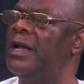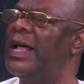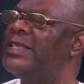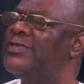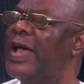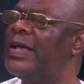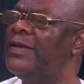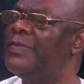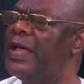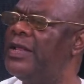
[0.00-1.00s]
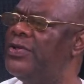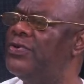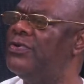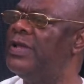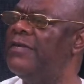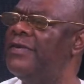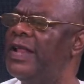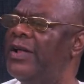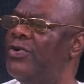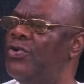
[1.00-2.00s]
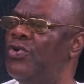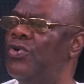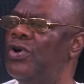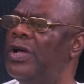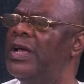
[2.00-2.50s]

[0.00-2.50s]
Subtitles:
That is why I keep telling you, David, that look,